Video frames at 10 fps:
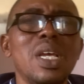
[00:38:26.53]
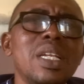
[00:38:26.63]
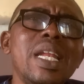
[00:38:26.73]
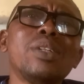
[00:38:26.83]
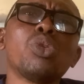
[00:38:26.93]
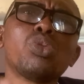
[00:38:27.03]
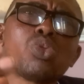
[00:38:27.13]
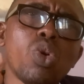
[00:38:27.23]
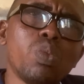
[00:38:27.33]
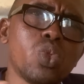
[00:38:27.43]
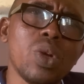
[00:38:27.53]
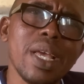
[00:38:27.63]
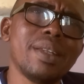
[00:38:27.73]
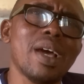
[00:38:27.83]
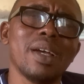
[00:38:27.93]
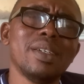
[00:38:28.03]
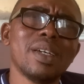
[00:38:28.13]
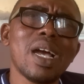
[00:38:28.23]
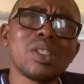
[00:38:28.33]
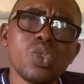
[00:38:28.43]
Let us come together
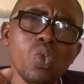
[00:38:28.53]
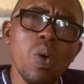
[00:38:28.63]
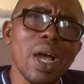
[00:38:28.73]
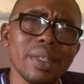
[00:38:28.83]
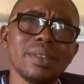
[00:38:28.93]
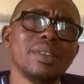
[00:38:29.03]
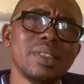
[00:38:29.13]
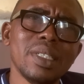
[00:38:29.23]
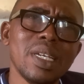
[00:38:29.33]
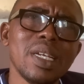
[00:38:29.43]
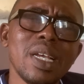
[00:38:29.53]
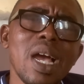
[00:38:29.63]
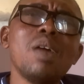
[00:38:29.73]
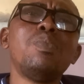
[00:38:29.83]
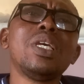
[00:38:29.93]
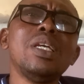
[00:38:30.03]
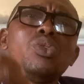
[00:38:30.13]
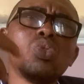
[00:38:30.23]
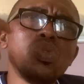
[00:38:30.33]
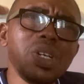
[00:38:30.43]
as one and begin
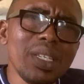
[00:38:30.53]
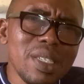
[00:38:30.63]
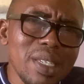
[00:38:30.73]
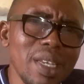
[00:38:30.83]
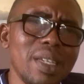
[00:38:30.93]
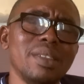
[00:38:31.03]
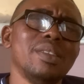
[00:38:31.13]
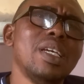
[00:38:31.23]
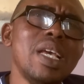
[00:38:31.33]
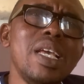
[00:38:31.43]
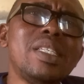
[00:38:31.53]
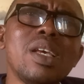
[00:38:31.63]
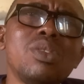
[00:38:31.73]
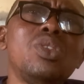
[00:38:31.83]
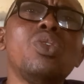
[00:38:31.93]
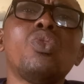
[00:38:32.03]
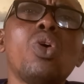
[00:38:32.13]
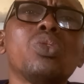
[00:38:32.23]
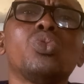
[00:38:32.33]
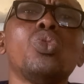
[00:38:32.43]
to reason. He said,
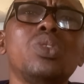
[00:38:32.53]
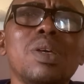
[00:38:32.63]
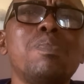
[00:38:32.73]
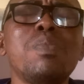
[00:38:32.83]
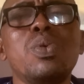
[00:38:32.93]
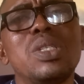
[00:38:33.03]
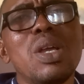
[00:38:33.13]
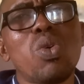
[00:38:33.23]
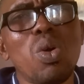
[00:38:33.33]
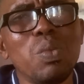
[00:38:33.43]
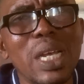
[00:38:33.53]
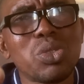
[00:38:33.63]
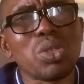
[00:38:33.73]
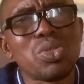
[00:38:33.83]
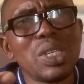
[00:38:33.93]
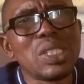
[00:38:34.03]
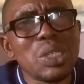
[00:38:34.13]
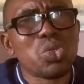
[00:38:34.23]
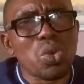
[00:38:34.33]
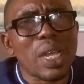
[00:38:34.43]
God told the people, he said, come, let us
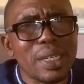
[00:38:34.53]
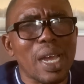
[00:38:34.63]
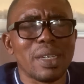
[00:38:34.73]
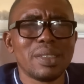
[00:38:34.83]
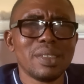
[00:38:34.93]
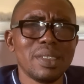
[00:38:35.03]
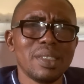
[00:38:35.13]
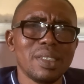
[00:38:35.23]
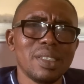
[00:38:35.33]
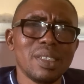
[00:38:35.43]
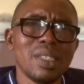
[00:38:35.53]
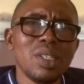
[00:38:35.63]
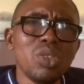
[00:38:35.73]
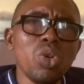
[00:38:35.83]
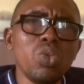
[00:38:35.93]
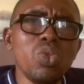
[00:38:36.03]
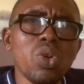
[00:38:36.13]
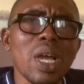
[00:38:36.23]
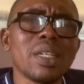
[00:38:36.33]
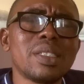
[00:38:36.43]
reason together. Don't
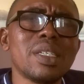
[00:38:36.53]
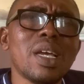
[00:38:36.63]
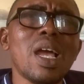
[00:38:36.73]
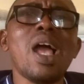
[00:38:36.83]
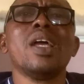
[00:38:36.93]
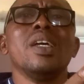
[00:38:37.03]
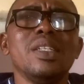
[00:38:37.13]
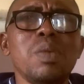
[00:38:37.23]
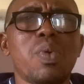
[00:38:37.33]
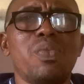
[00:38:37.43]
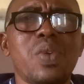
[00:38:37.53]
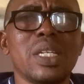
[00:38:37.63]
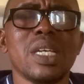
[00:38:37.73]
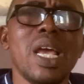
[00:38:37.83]
look at the prophet.